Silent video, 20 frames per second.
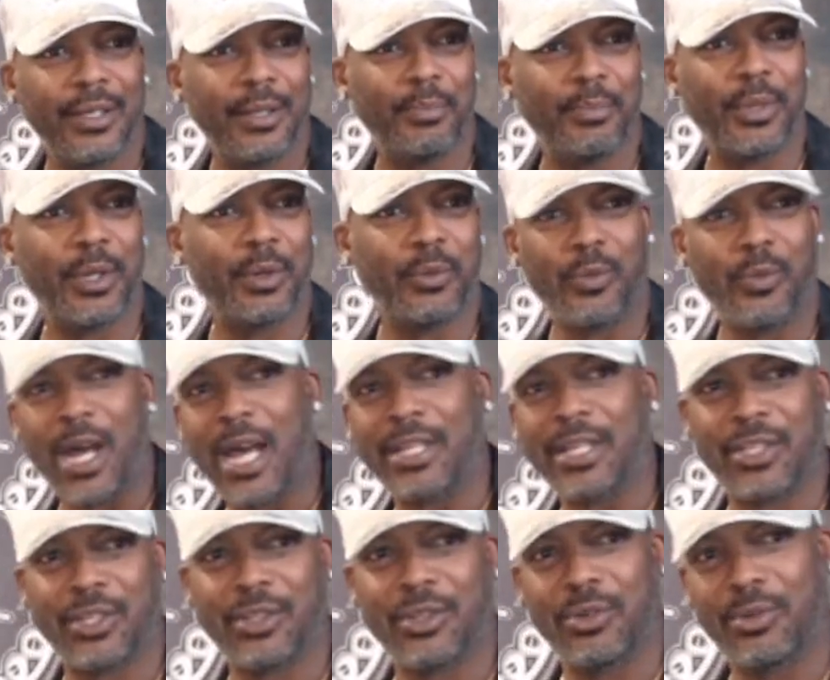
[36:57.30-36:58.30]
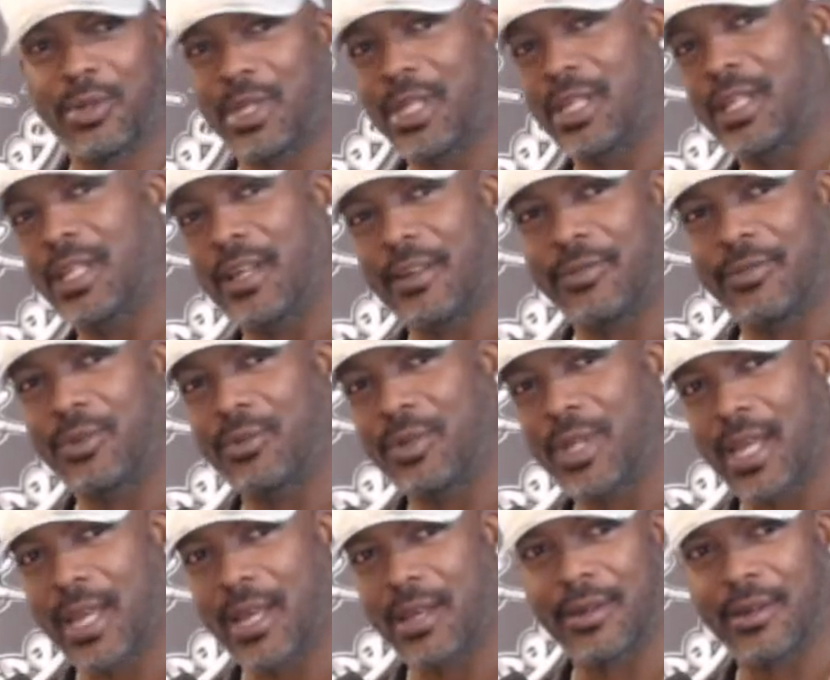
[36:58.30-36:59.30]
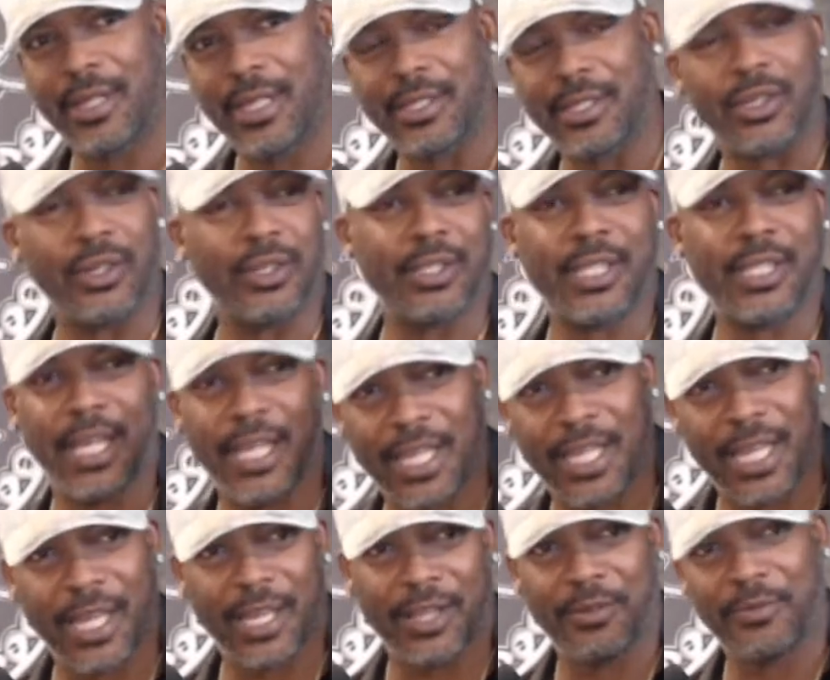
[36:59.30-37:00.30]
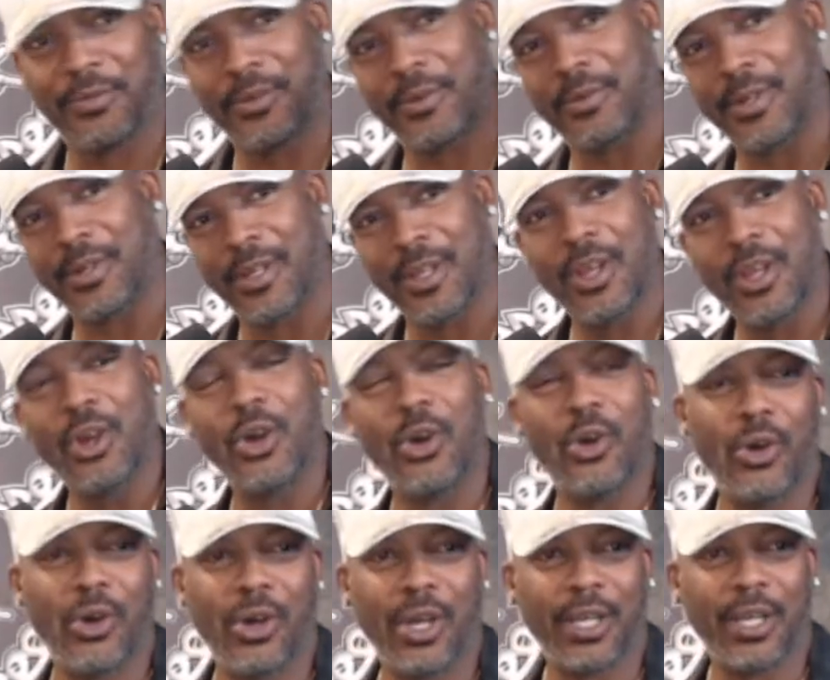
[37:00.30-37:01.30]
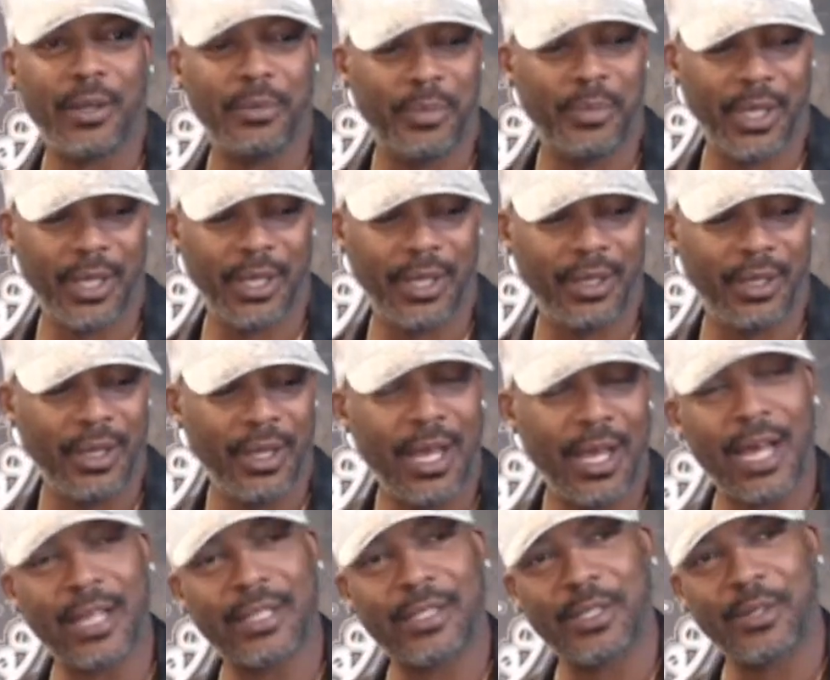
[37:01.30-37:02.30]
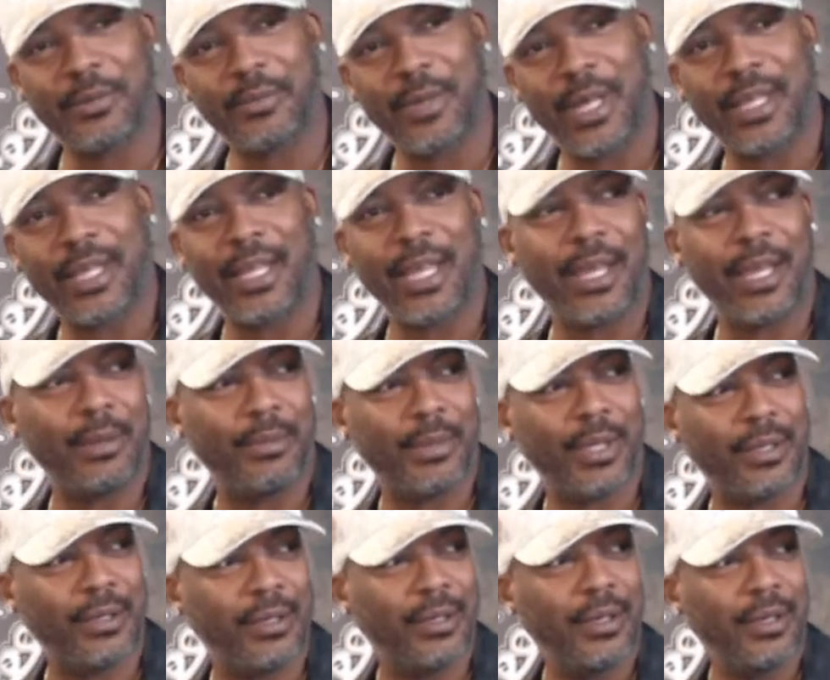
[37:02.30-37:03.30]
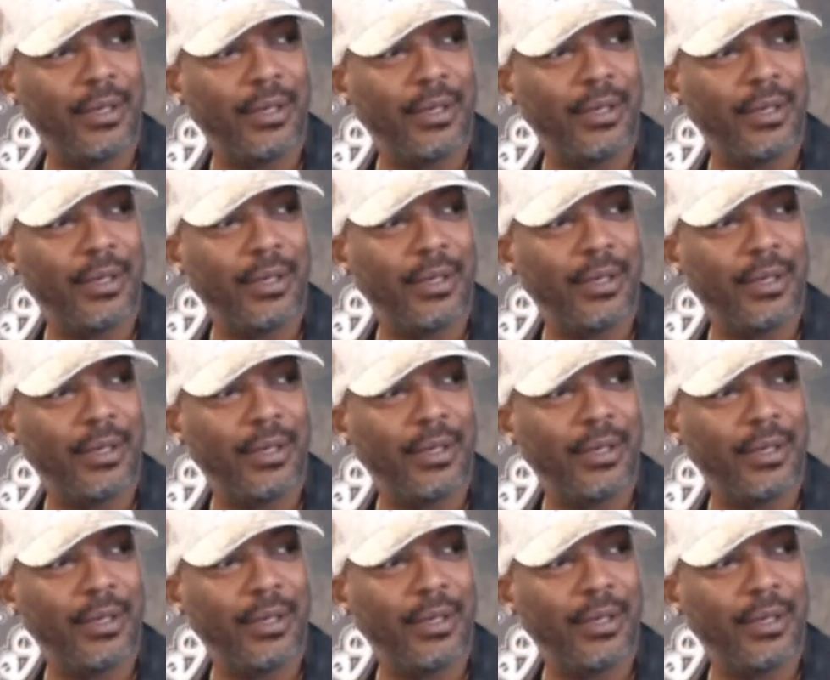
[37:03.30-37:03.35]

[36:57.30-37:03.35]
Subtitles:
that been watching you. He love you now, and he's gonna take care of you for the rest. Or it could be I took my name and